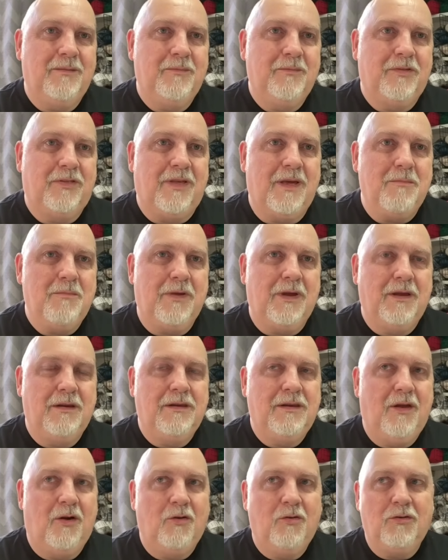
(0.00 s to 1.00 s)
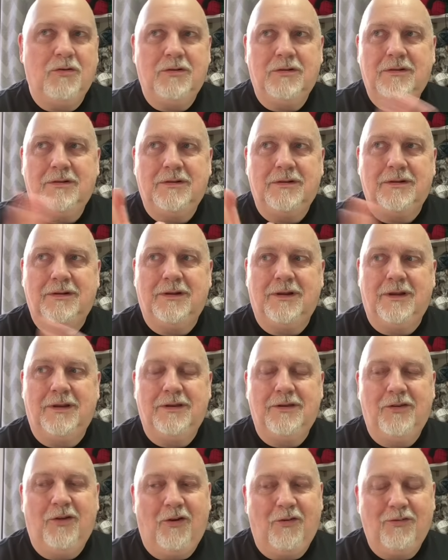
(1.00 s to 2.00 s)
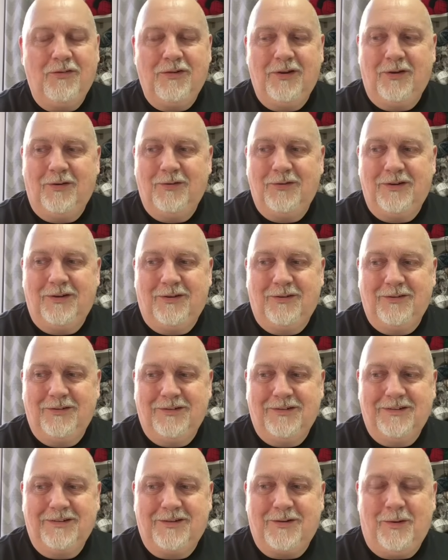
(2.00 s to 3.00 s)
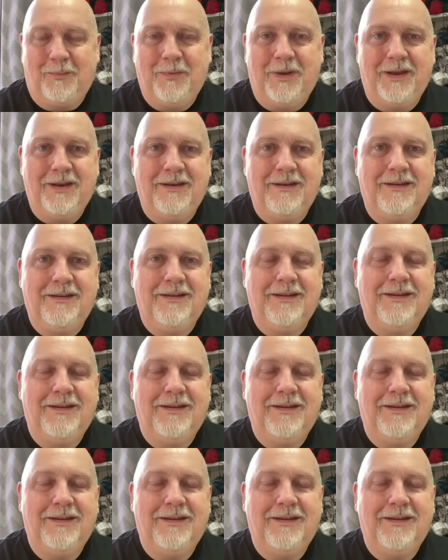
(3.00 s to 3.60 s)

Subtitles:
sent me a long comment